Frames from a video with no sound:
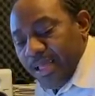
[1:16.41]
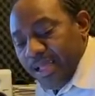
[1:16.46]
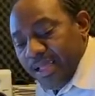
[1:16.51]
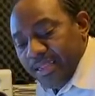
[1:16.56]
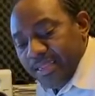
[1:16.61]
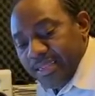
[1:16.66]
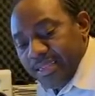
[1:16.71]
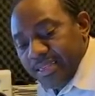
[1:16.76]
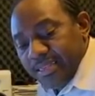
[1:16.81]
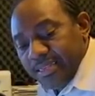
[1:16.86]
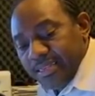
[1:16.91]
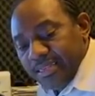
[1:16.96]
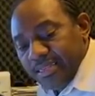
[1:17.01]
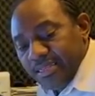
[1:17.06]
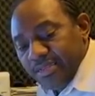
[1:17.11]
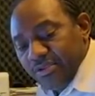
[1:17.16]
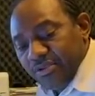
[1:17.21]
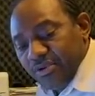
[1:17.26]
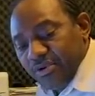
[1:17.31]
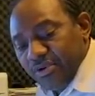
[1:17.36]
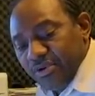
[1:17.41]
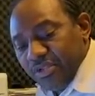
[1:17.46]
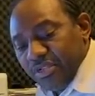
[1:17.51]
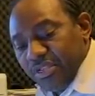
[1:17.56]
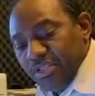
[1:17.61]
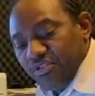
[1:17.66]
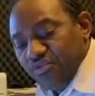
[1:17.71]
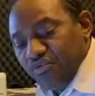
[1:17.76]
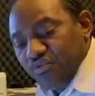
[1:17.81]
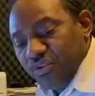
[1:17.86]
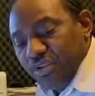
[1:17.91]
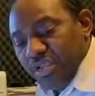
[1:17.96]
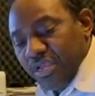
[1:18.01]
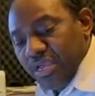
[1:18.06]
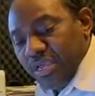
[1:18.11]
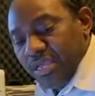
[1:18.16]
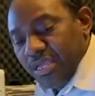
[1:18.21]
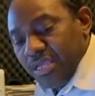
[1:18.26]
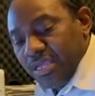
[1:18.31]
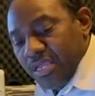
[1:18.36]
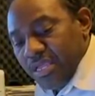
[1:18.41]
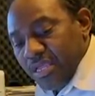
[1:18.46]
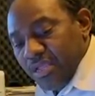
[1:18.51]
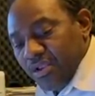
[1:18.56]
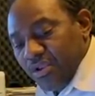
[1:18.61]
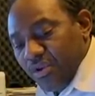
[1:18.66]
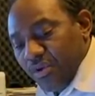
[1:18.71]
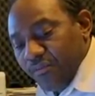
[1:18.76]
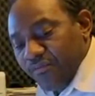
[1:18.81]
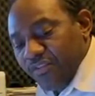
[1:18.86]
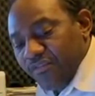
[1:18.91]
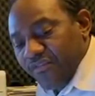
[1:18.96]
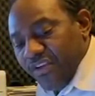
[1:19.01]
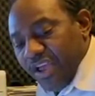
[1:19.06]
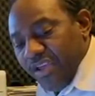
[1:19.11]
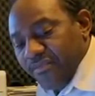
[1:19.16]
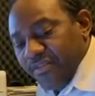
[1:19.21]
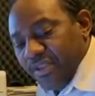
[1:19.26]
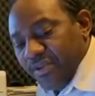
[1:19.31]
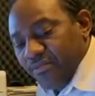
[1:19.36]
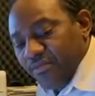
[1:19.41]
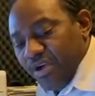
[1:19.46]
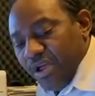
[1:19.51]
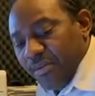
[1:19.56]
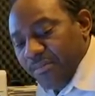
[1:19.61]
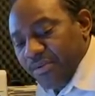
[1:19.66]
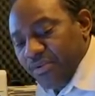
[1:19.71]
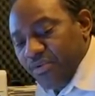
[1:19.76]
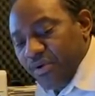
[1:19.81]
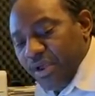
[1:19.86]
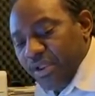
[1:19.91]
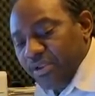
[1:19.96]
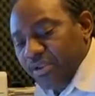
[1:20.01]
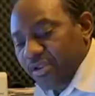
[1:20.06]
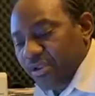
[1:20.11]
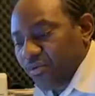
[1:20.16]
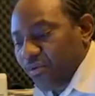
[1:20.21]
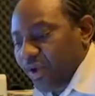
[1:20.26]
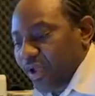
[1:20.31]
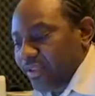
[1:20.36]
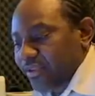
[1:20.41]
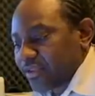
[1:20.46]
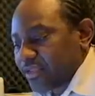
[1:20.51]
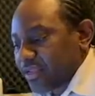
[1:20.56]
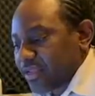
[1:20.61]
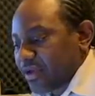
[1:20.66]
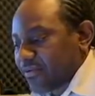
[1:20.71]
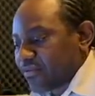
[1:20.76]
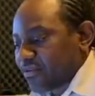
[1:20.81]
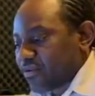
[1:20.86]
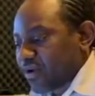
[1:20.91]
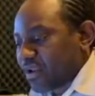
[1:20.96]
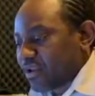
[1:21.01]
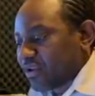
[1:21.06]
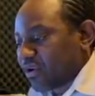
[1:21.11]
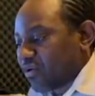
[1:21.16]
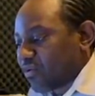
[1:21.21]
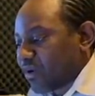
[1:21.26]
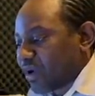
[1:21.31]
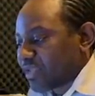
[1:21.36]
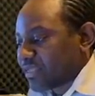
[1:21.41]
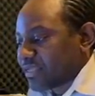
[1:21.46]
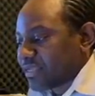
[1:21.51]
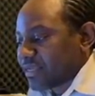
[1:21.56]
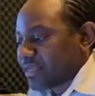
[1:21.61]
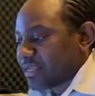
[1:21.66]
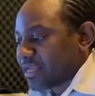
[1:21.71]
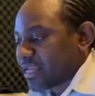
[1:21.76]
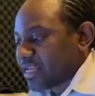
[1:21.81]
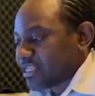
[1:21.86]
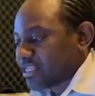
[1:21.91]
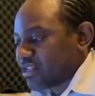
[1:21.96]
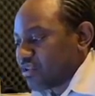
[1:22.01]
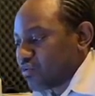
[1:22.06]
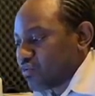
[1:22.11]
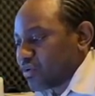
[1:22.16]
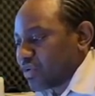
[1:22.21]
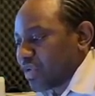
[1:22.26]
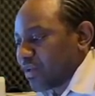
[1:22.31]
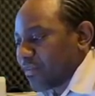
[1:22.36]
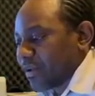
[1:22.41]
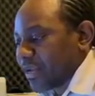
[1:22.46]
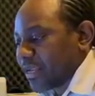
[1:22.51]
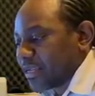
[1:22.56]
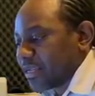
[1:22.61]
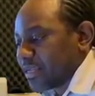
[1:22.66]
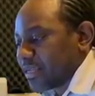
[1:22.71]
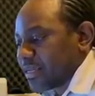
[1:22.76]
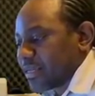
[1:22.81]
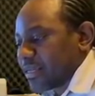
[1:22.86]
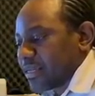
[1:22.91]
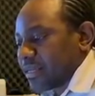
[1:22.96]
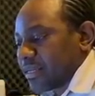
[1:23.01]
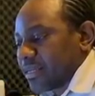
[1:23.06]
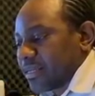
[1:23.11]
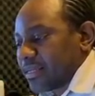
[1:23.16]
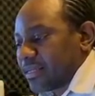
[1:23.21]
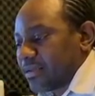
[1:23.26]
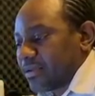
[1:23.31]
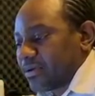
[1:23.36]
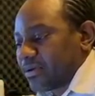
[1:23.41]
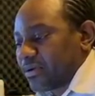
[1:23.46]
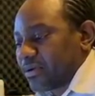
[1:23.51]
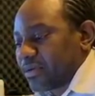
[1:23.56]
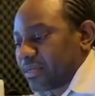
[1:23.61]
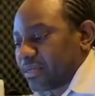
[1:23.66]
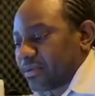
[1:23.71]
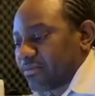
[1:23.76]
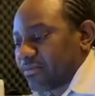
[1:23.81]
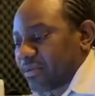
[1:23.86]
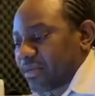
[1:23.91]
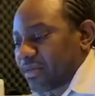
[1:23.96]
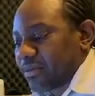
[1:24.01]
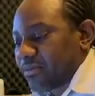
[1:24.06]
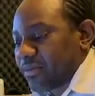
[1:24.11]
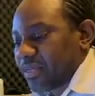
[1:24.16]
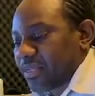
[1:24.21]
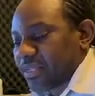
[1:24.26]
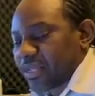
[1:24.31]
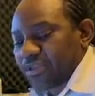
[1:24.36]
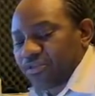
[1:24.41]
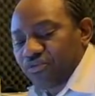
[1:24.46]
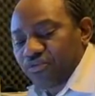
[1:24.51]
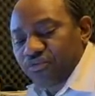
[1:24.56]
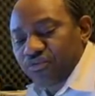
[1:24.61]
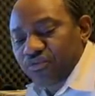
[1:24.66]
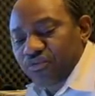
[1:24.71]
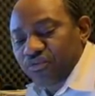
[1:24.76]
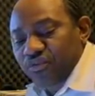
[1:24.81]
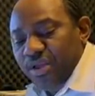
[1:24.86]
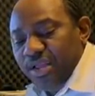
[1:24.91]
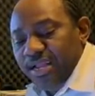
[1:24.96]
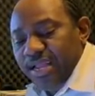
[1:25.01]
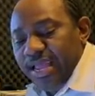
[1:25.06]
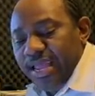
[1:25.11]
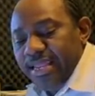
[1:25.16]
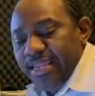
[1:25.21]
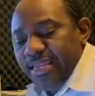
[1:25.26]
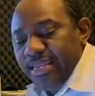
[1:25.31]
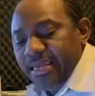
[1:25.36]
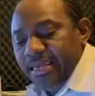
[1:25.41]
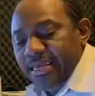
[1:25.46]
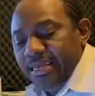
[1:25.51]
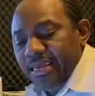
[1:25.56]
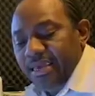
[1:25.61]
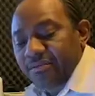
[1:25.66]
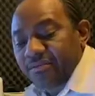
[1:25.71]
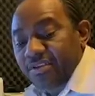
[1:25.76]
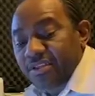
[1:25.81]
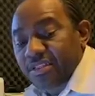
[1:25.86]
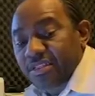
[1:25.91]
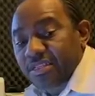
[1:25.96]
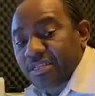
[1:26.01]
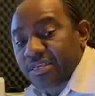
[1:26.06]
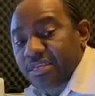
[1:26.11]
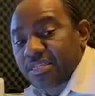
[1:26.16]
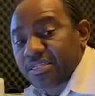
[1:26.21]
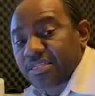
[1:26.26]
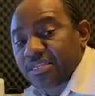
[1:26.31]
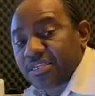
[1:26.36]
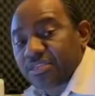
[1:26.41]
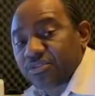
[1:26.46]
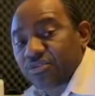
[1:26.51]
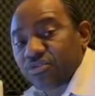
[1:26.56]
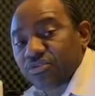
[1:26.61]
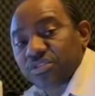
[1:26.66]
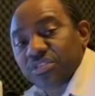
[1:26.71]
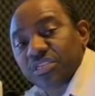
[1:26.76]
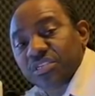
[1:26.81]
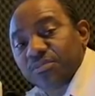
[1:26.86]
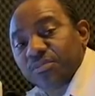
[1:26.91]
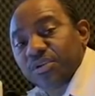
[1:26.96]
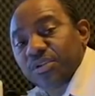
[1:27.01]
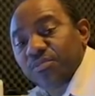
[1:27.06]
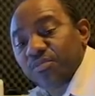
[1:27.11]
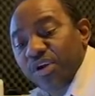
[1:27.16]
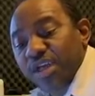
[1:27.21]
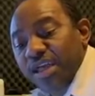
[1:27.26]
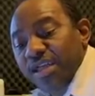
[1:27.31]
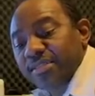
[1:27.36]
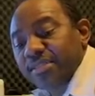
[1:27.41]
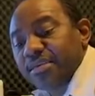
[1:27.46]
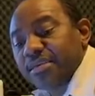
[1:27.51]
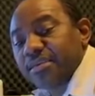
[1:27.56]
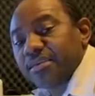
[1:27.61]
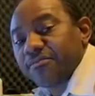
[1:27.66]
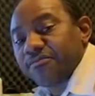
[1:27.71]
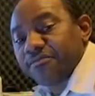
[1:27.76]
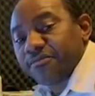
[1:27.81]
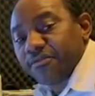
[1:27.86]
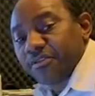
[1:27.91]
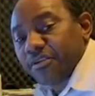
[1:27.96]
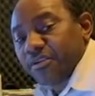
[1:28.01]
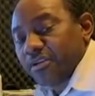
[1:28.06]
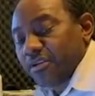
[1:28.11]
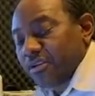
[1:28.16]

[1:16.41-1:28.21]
And then, you know, the youth, they love the vibes and more, and we do a little one thing, and we do a little one thing, and slow them, and you know, him introduced to a guy named Kevin, Kid 606, but the boy a thief